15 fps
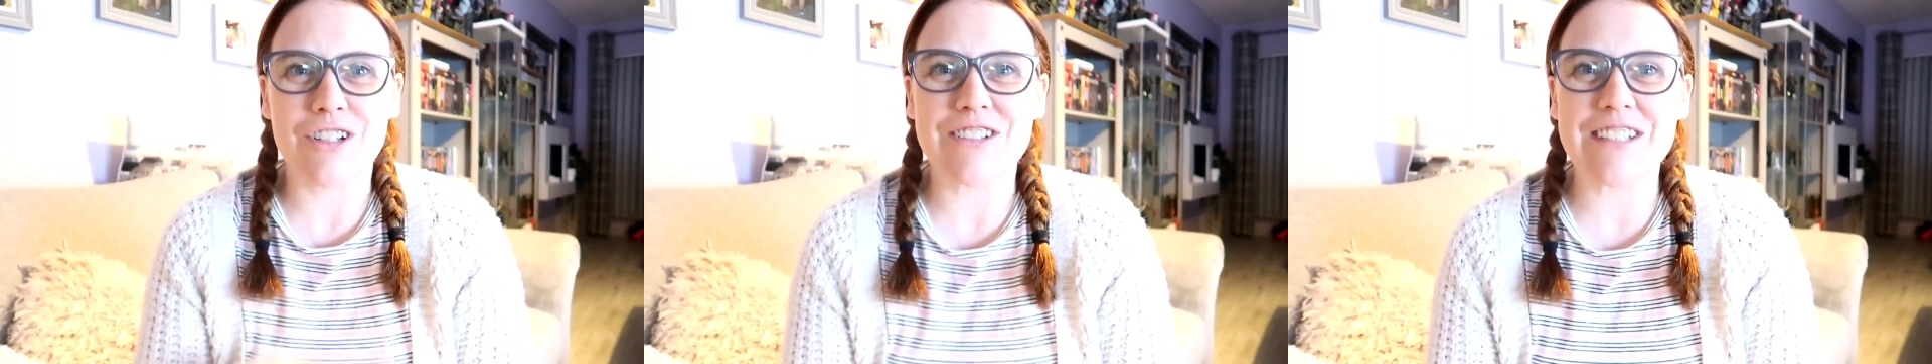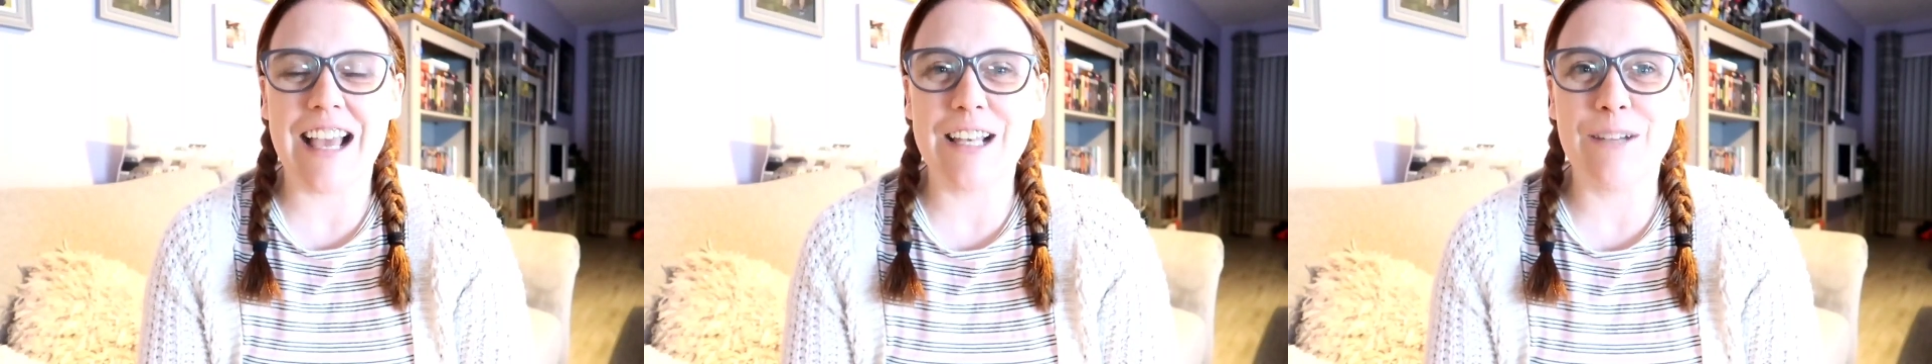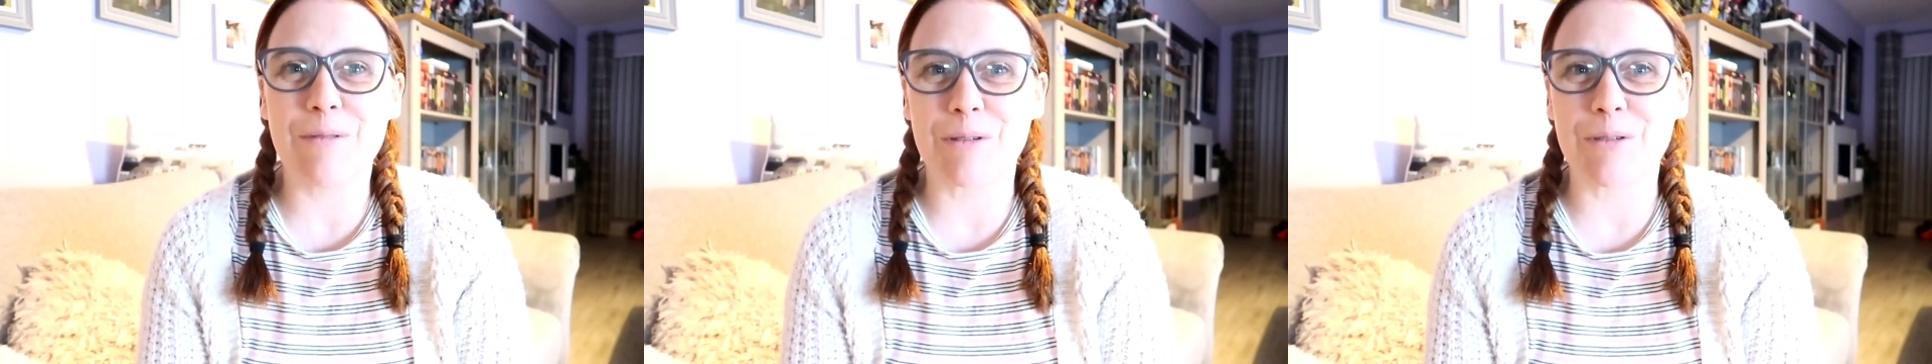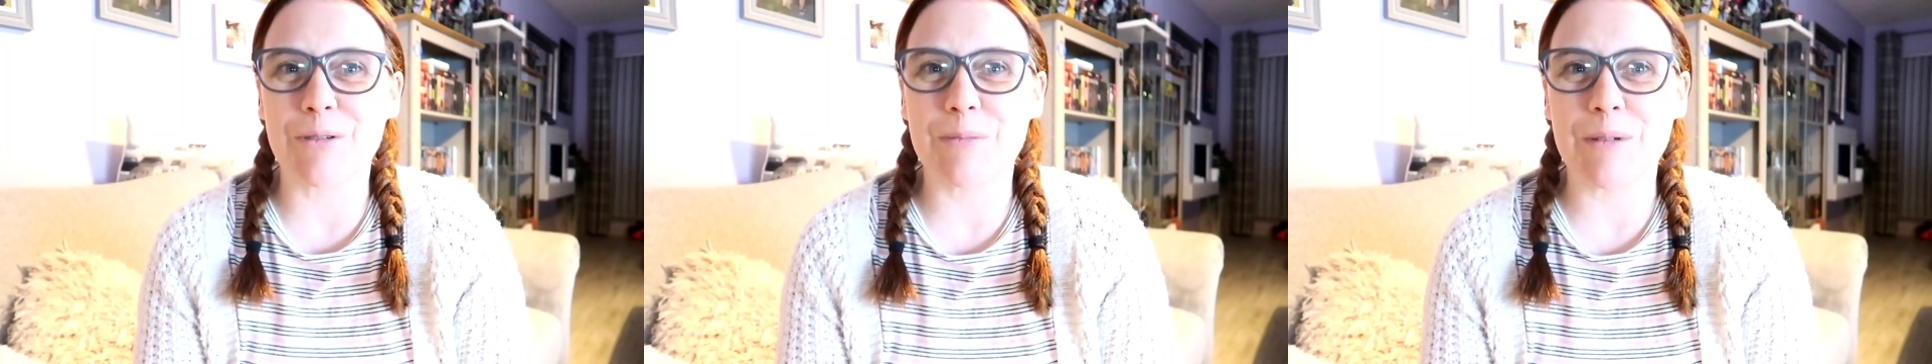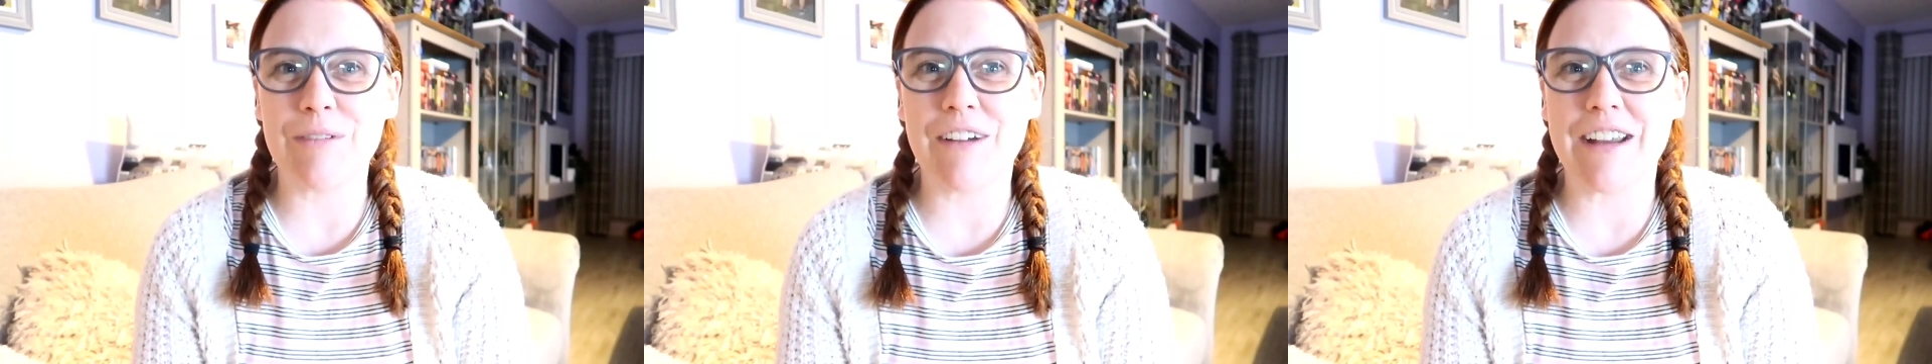I'll tell you what I'm going
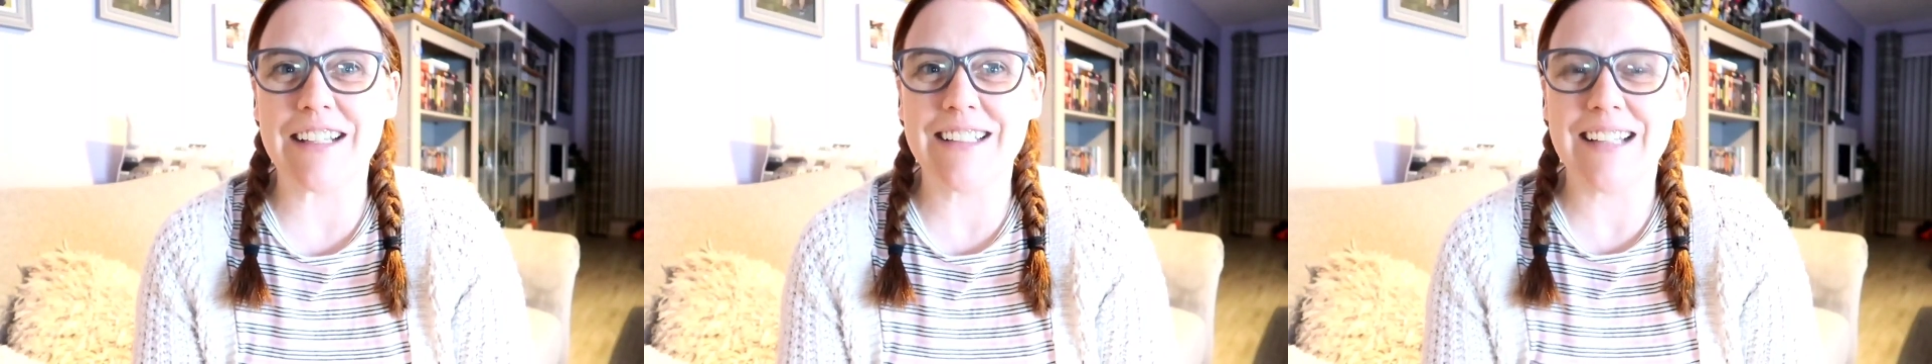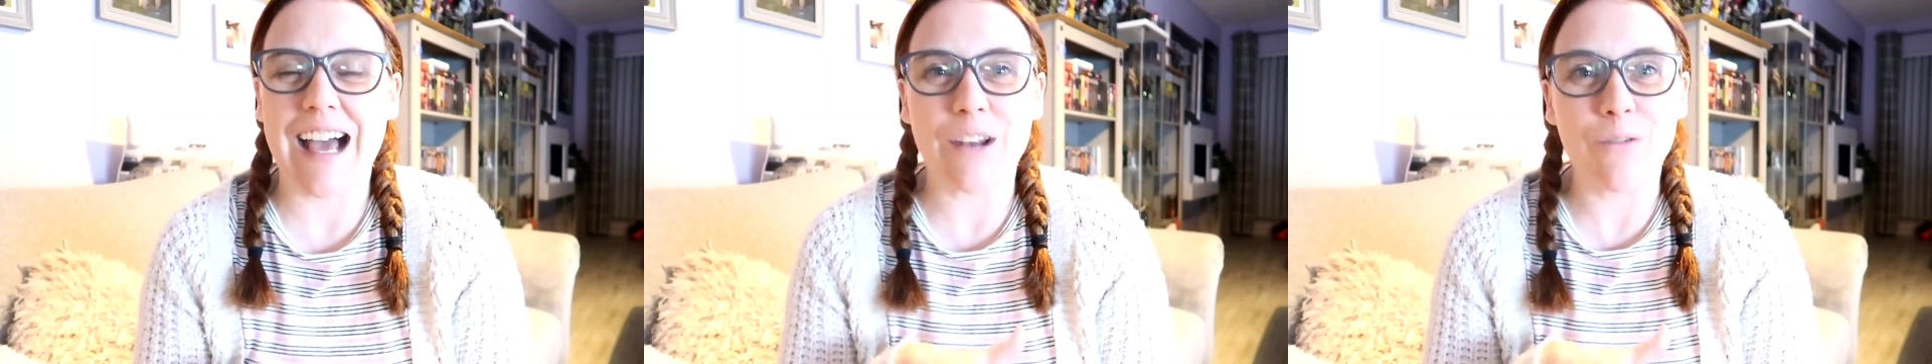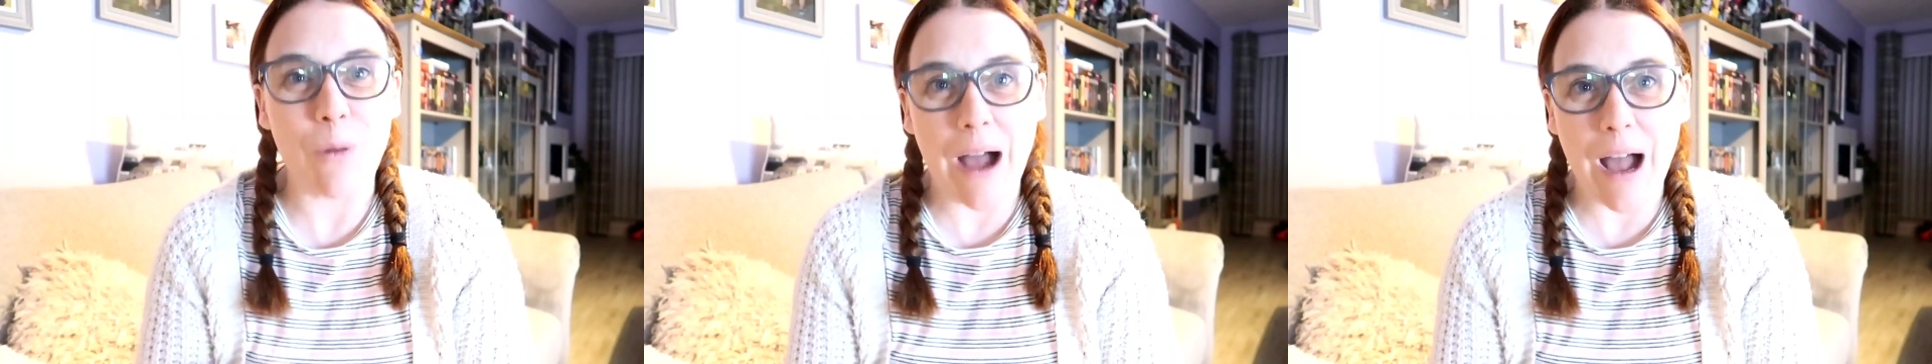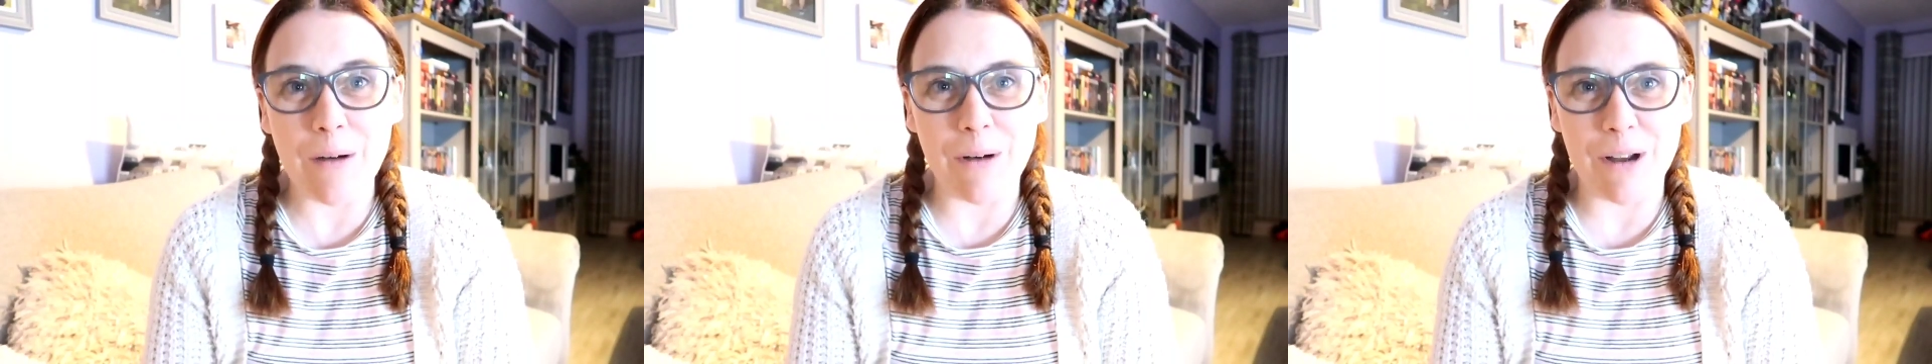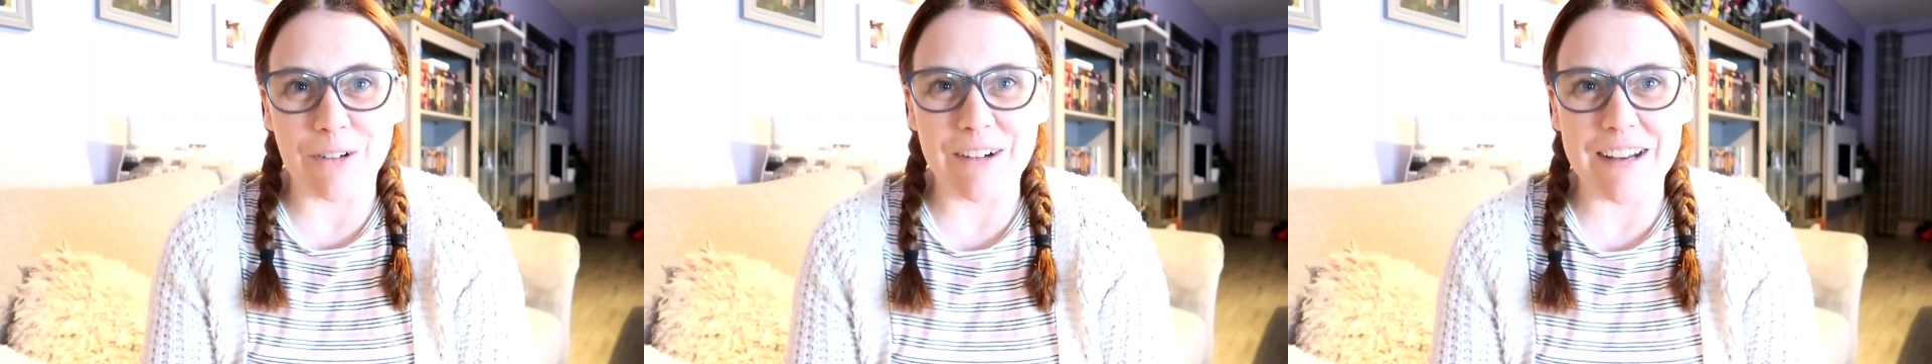to be reading and why I
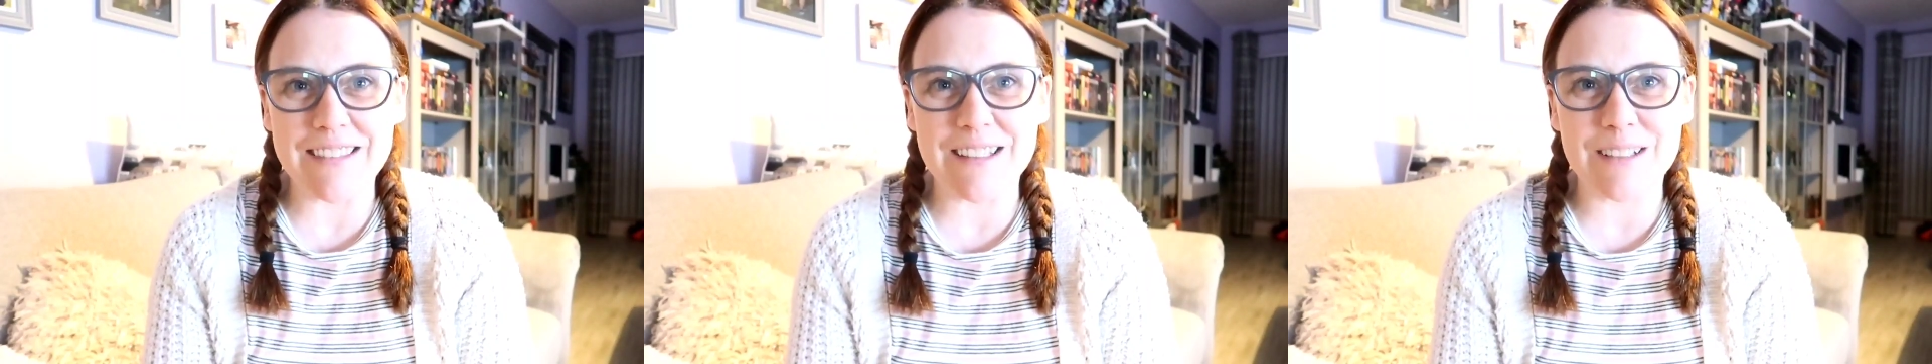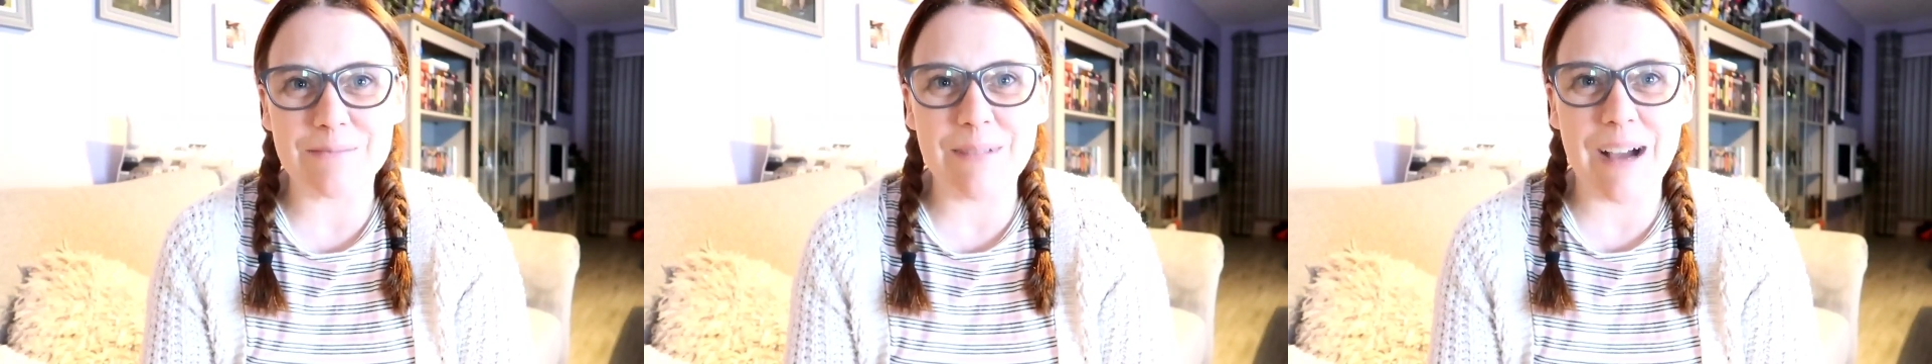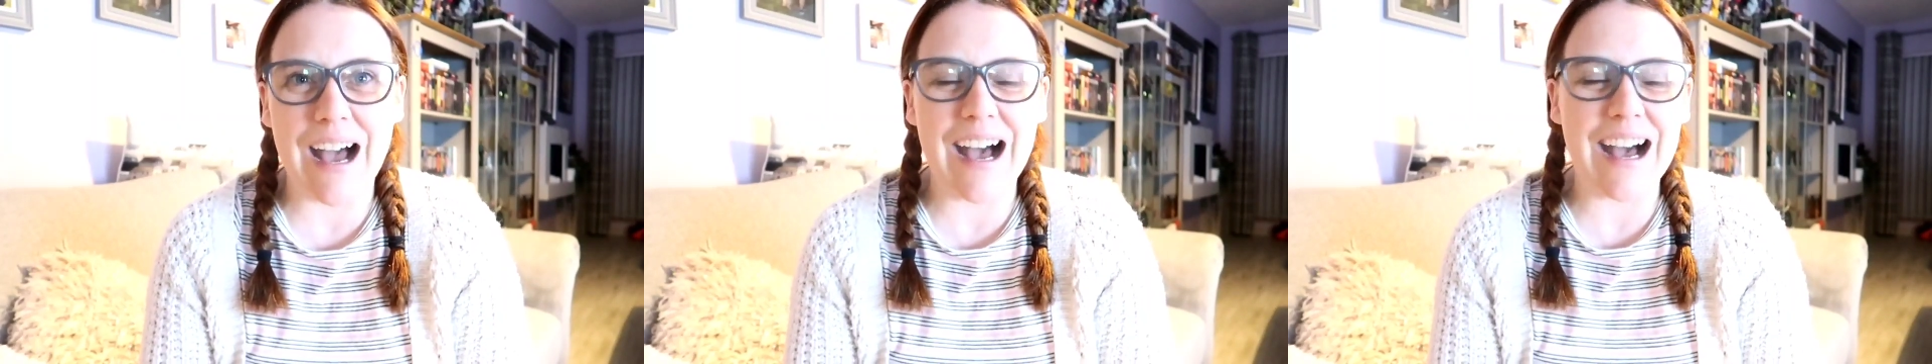want to read them.